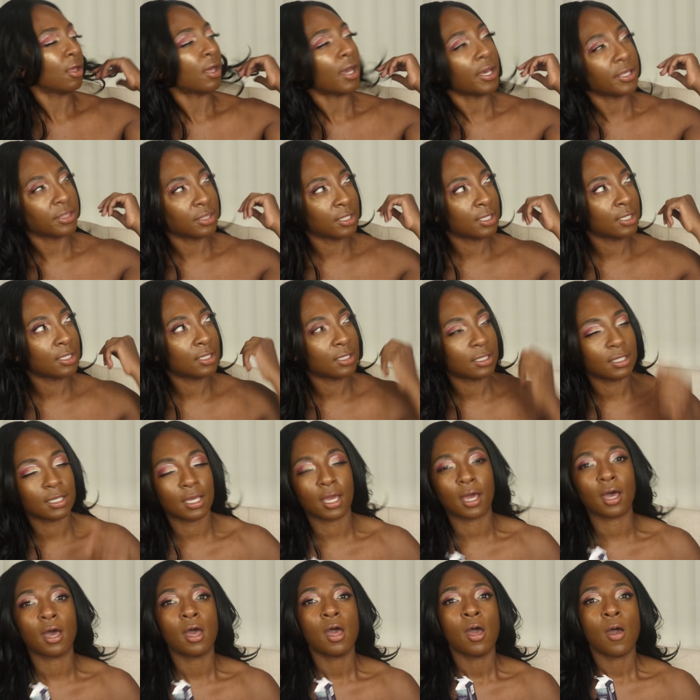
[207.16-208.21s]
I think,
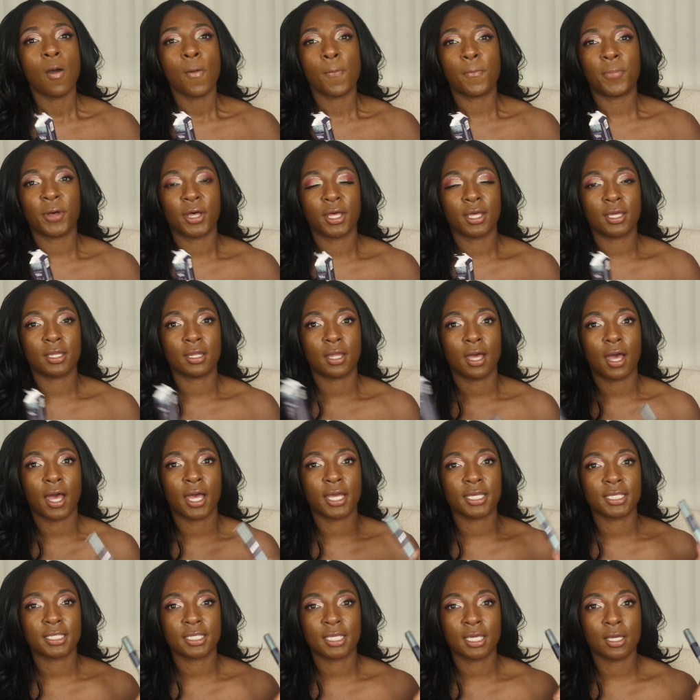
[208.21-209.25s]
yeah but
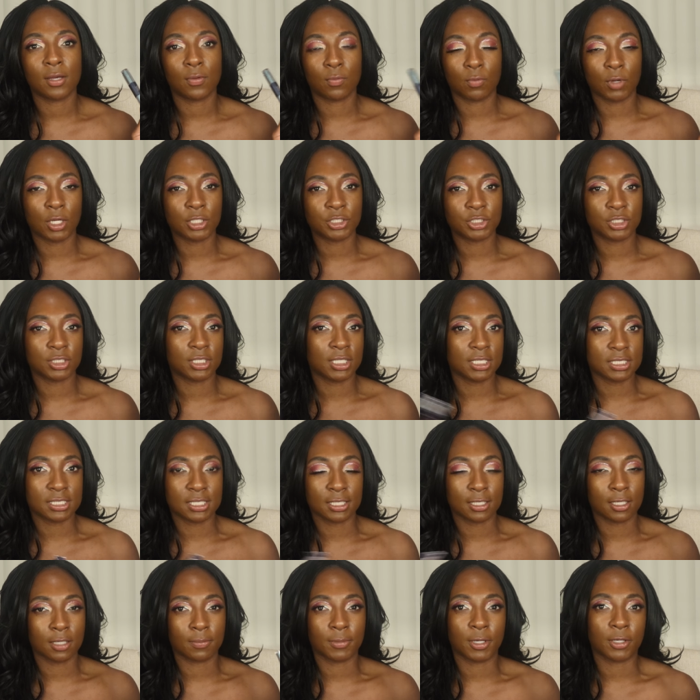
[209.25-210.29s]
I can't watch it as
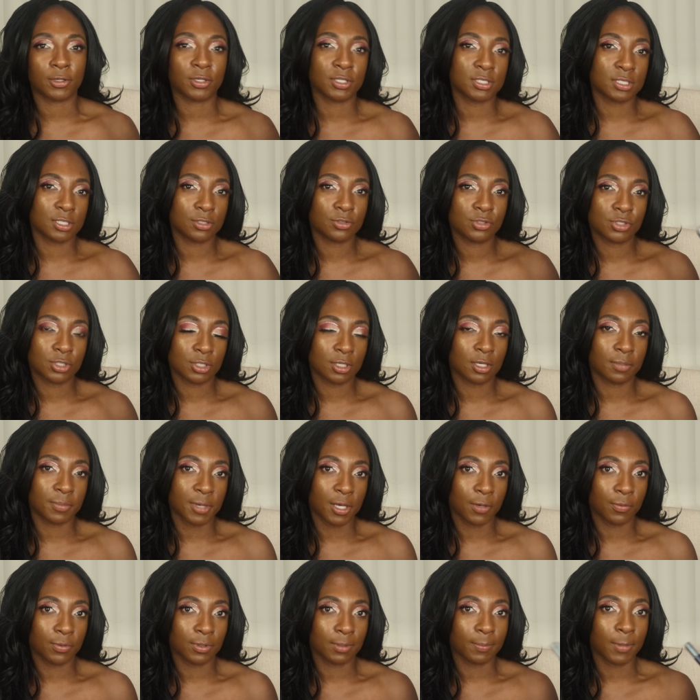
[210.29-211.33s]
they come out because they usually come
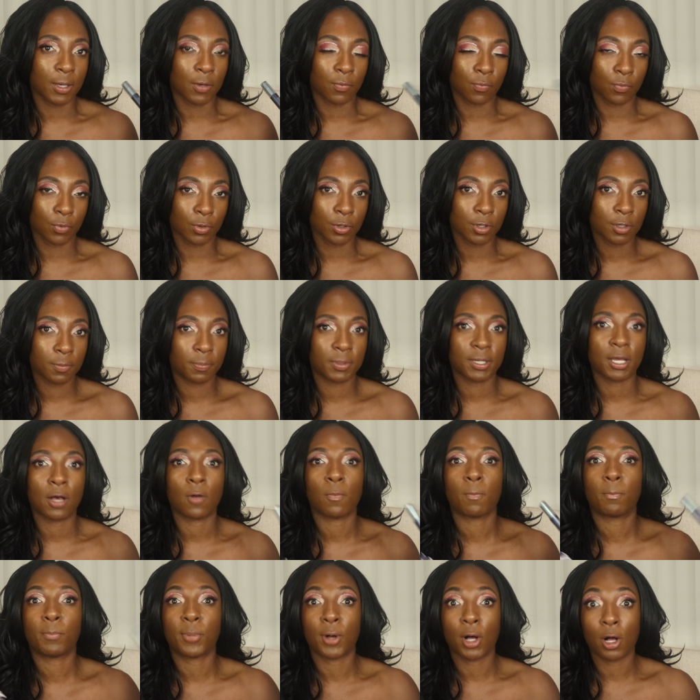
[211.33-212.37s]
out when I'm at work. But
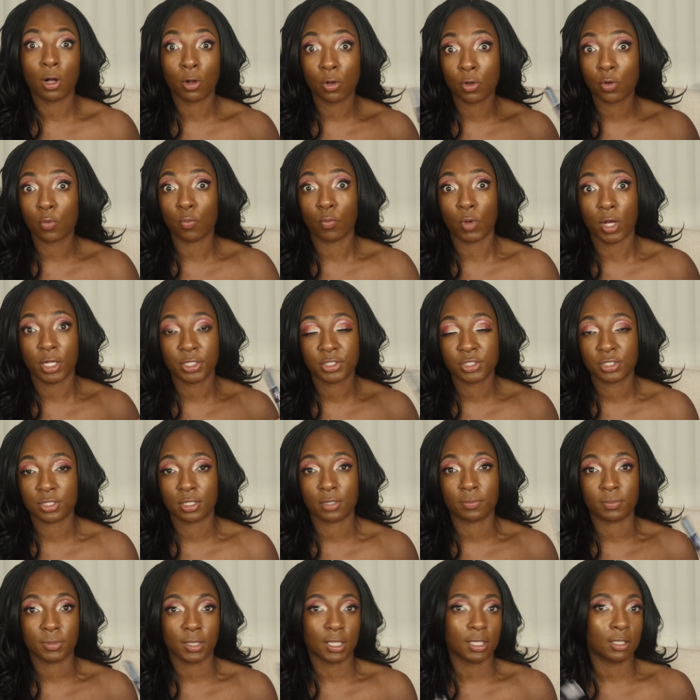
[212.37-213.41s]
I'll bulk watch
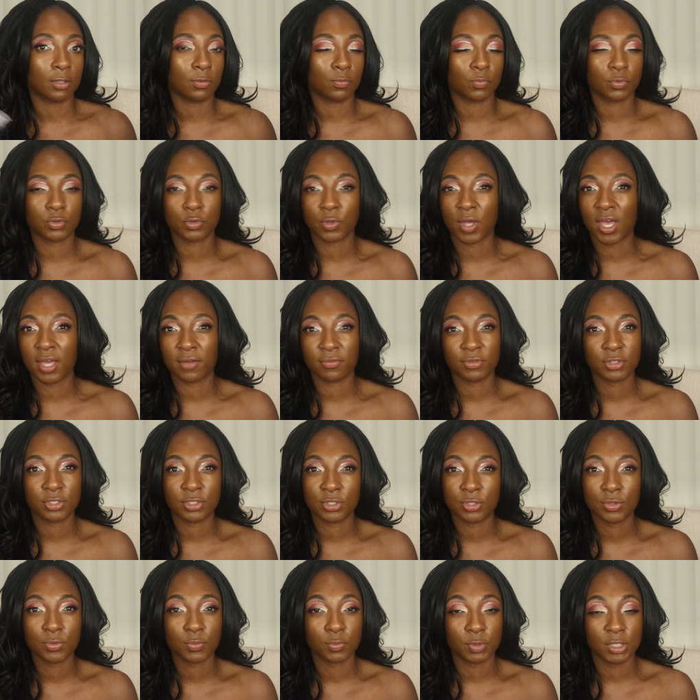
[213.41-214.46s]
them. Like every
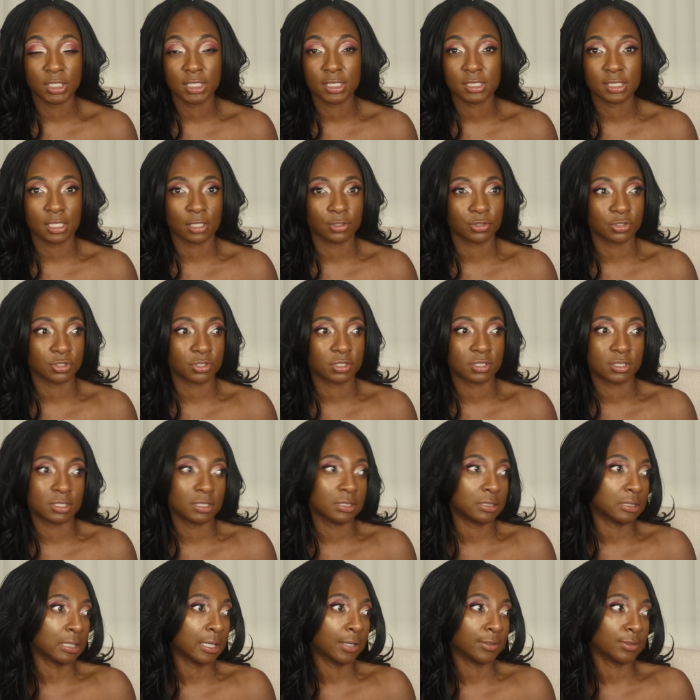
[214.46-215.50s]
two weeks, I'll just
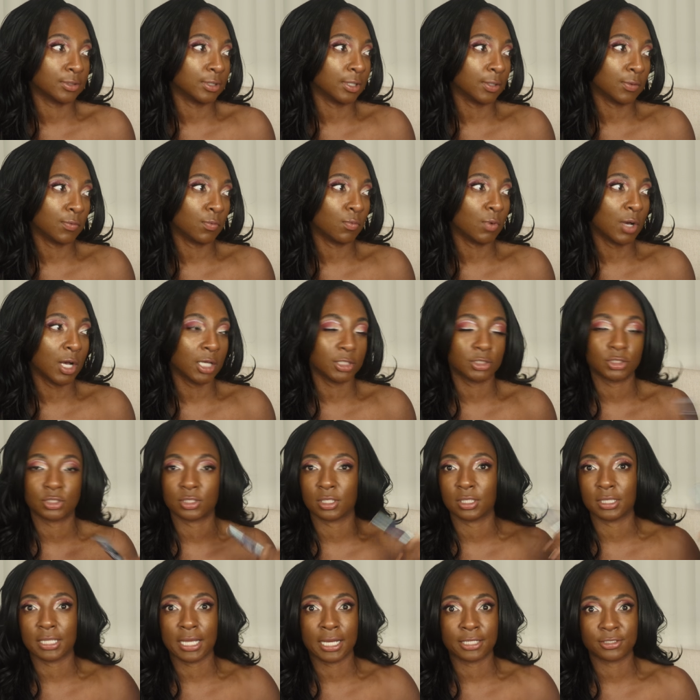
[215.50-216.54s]
sit down and like watch
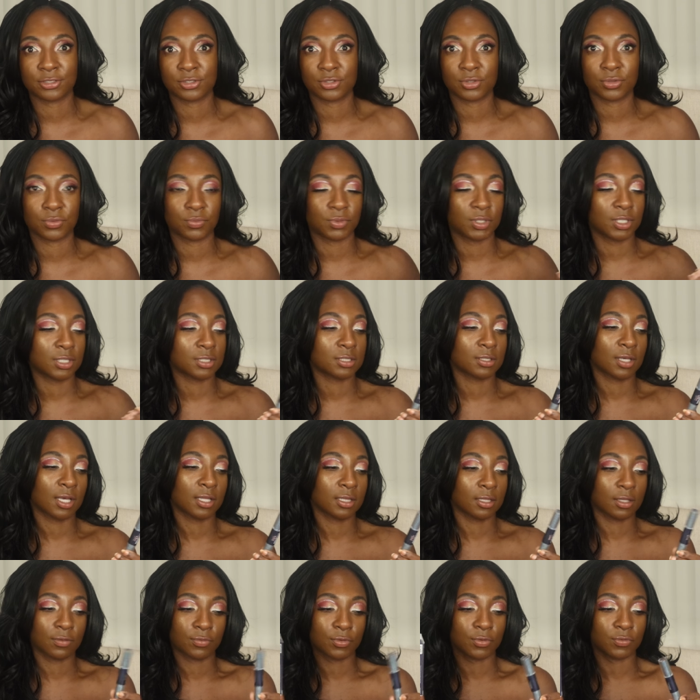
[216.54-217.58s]
the last two weeks. I
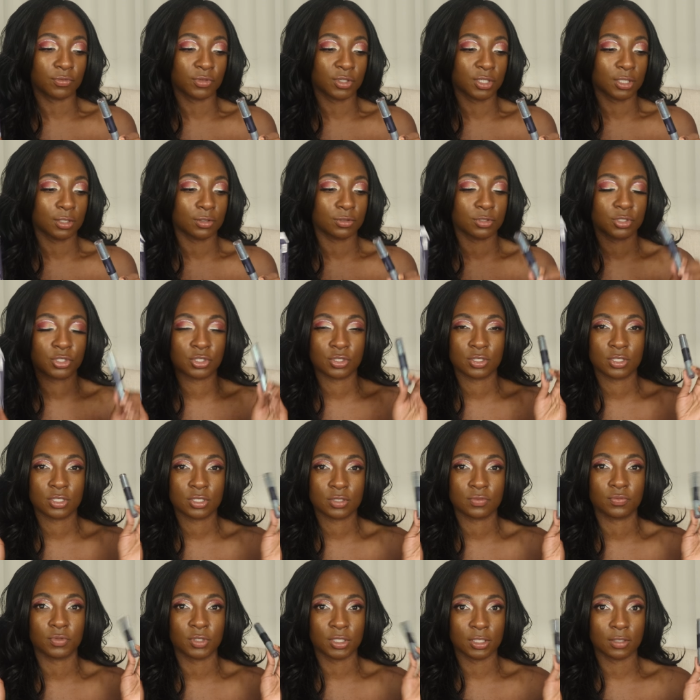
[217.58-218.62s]
love her videos. She's
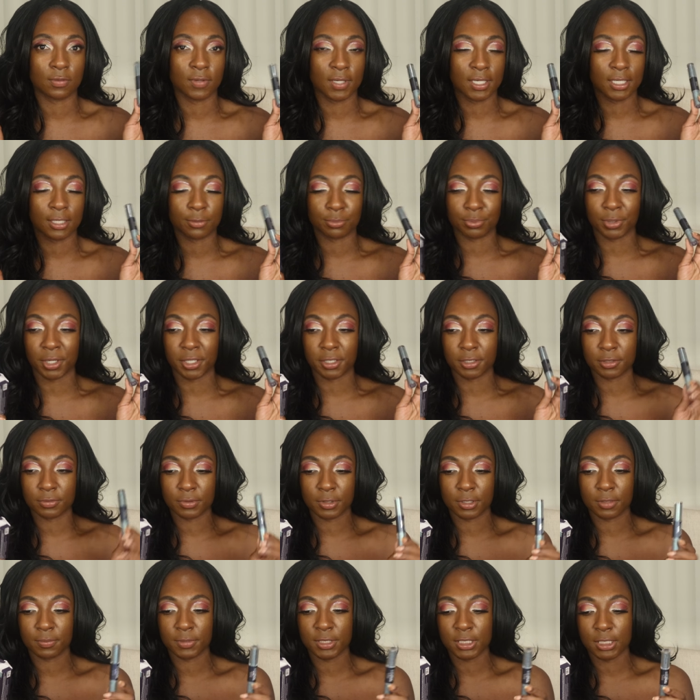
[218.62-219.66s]
just really great at product
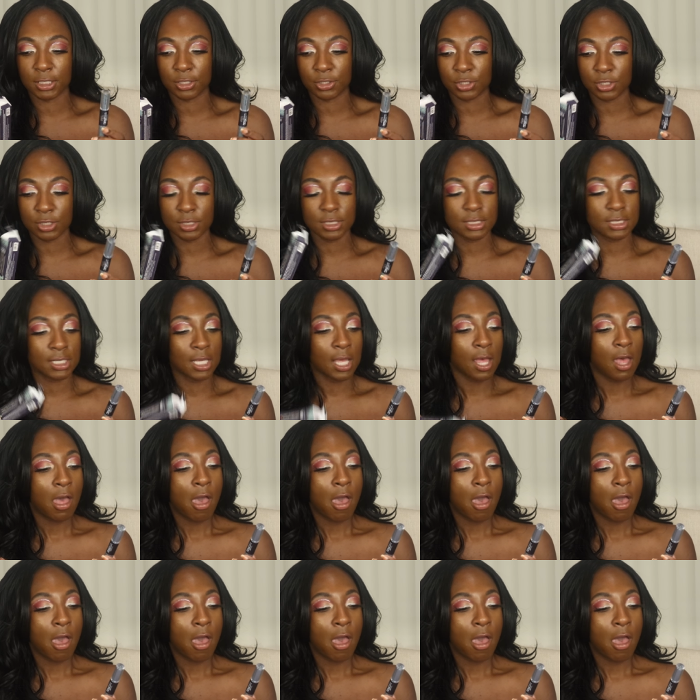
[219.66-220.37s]
recommendations.